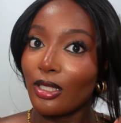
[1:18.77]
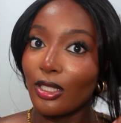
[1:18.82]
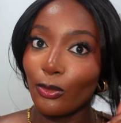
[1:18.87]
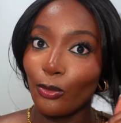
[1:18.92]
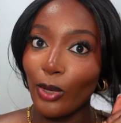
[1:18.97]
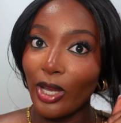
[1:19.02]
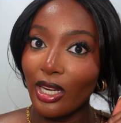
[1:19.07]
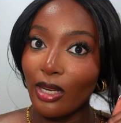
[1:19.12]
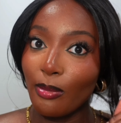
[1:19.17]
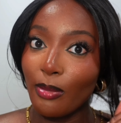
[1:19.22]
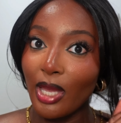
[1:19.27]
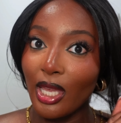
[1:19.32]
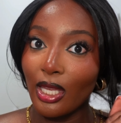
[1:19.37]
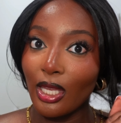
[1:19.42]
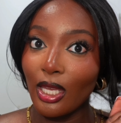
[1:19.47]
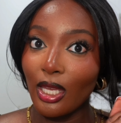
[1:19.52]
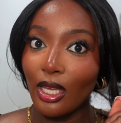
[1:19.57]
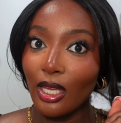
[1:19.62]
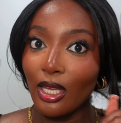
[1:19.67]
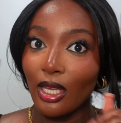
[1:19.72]
way to make
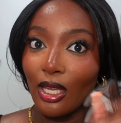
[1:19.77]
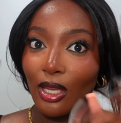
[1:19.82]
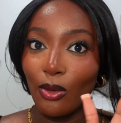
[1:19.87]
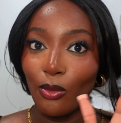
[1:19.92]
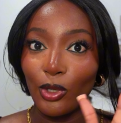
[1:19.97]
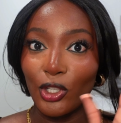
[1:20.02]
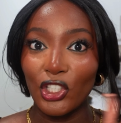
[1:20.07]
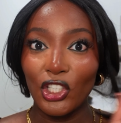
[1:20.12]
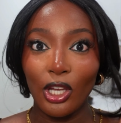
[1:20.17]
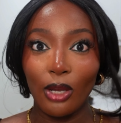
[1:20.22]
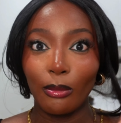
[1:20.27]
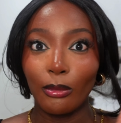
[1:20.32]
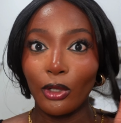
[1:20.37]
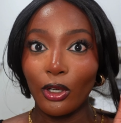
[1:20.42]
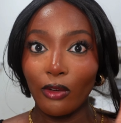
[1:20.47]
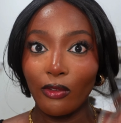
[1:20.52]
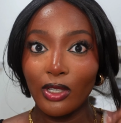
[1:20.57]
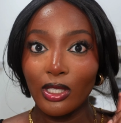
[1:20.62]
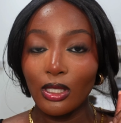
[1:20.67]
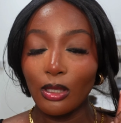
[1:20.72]
it, which I'm
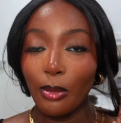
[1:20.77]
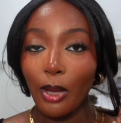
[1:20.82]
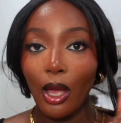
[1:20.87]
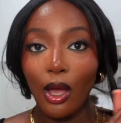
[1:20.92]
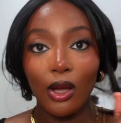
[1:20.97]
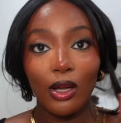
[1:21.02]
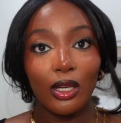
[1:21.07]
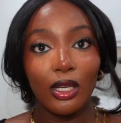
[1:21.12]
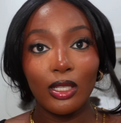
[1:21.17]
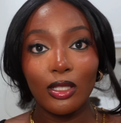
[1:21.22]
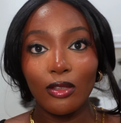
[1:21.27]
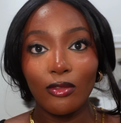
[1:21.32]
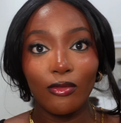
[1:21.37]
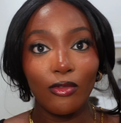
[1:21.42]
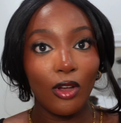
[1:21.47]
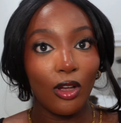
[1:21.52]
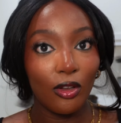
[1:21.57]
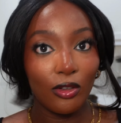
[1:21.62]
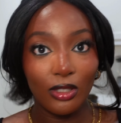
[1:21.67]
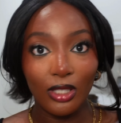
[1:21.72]
nervous about because it
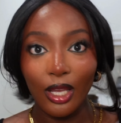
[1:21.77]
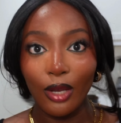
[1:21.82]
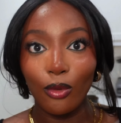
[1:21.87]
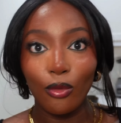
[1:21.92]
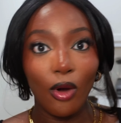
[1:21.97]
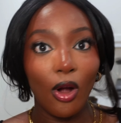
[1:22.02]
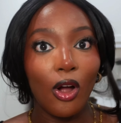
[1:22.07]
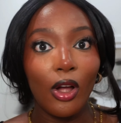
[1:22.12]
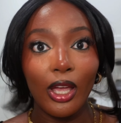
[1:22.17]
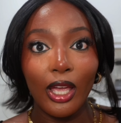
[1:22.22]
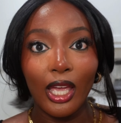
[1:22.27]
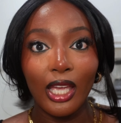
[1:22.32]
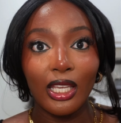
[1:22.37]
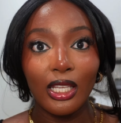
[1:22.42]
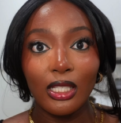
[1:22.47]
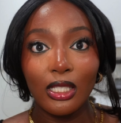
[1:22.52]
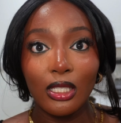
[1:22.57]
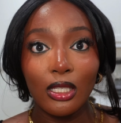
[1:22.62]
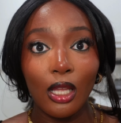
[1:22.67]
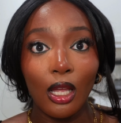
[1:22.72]
involves like raw egg
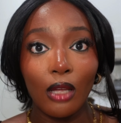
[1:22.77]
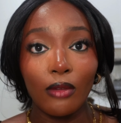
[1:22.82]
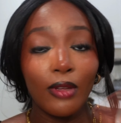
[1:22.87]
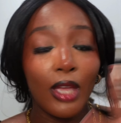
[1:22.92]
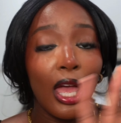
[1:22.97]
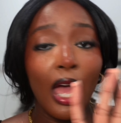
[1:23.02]
and stuff.